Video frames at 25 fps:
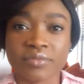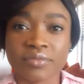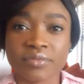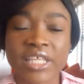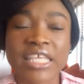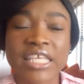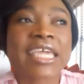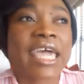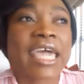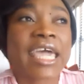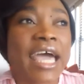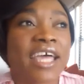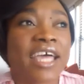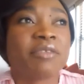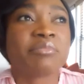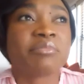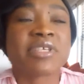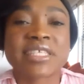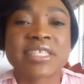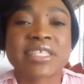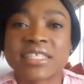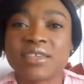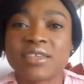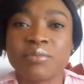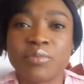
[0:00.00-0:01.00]
It can't be
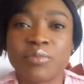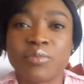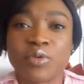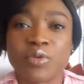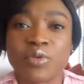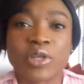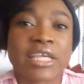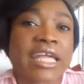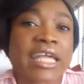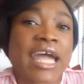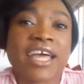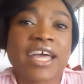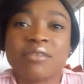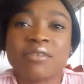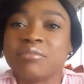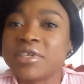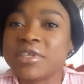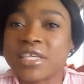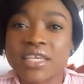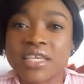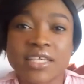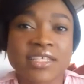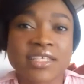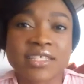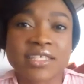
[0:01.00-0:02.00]
simple. It can't be
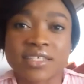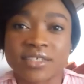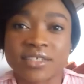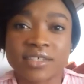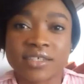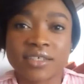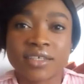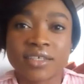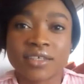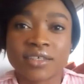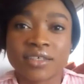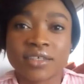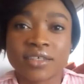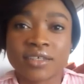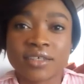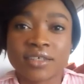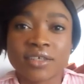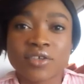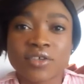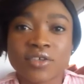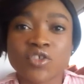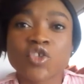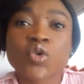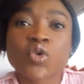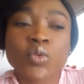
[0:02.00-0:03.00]
easy.
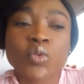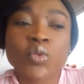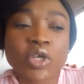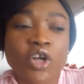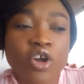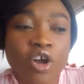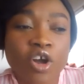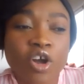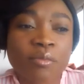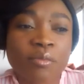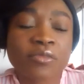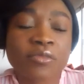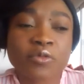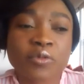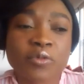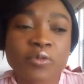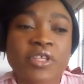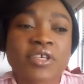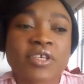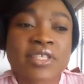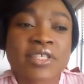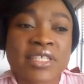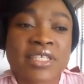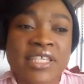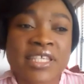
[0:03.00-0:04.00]
So we come with
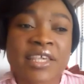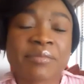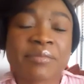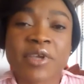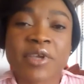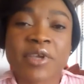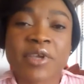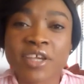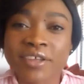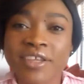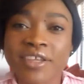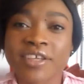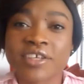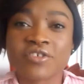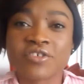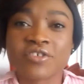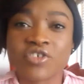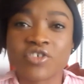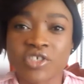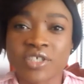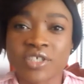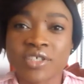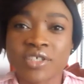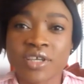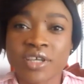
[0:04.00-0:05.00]
the same
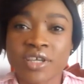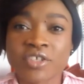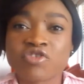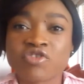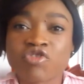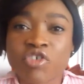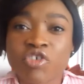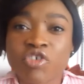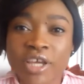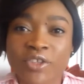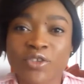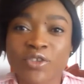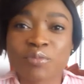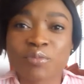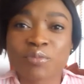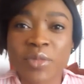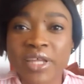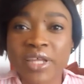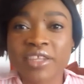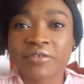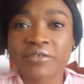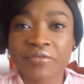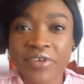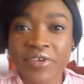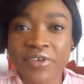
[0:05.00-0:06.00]
energy trying to
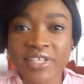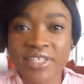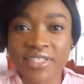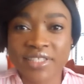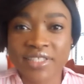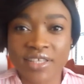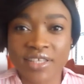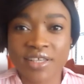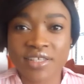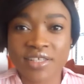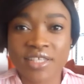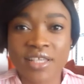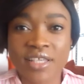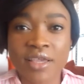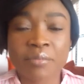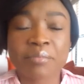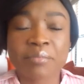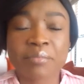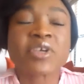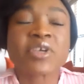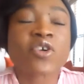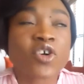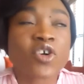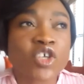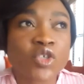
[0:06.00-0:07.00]
manifest things.
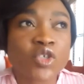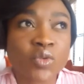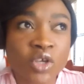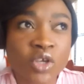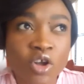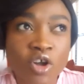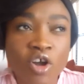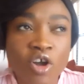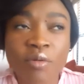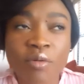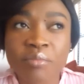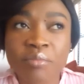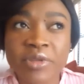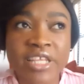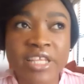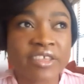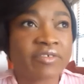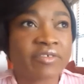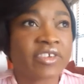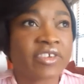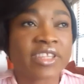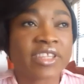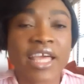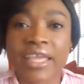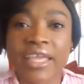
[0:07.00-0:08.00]
Because we come
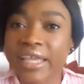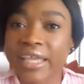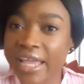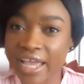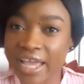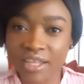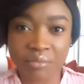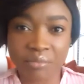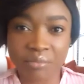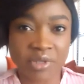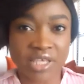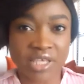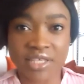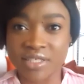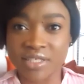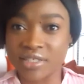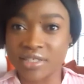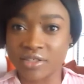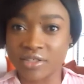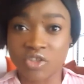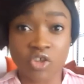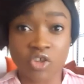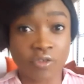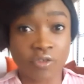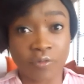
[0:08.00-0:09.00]
believing that it can be easy.
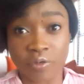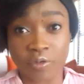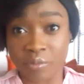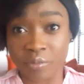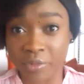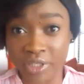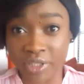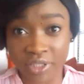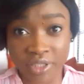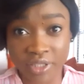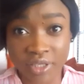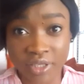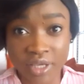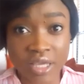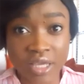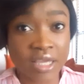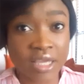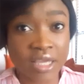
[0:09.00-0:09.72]
Not for me.